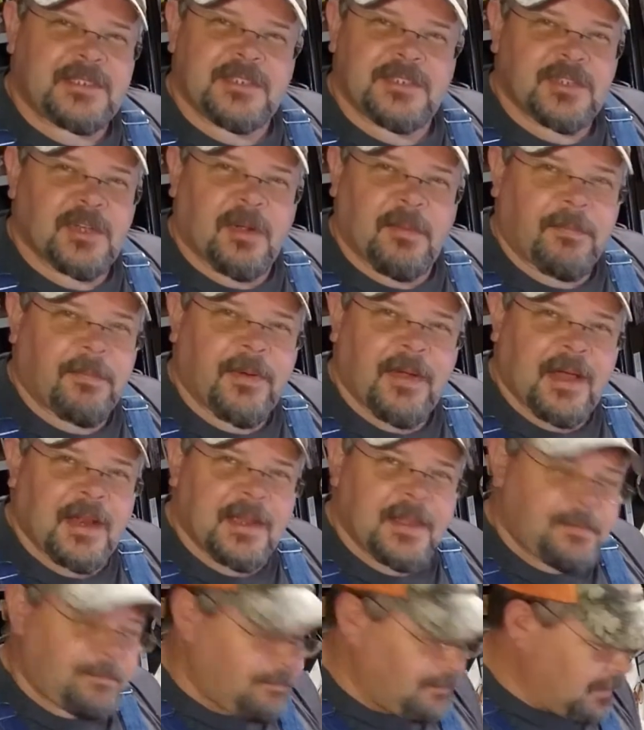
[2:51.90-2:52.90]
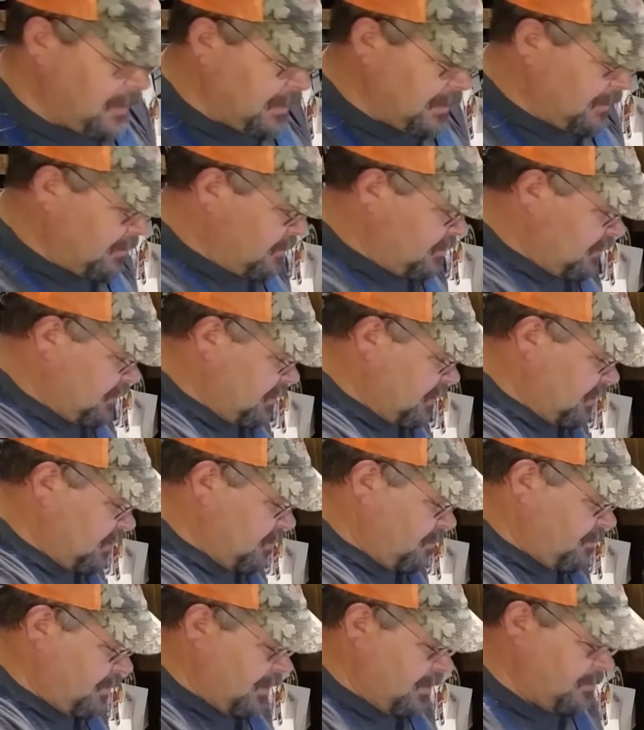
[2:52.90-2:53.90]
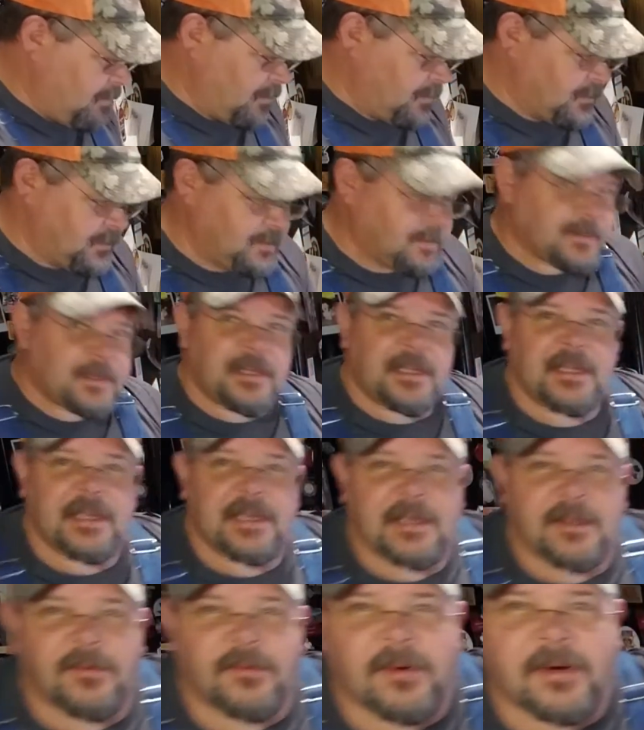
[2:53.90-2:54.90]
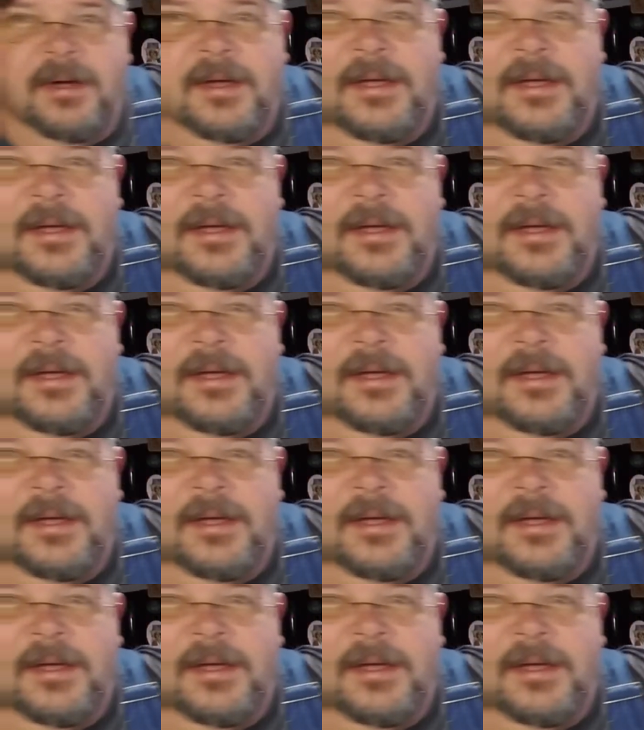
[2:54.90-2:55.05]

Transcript: are probably bigger than other people's, but anyway.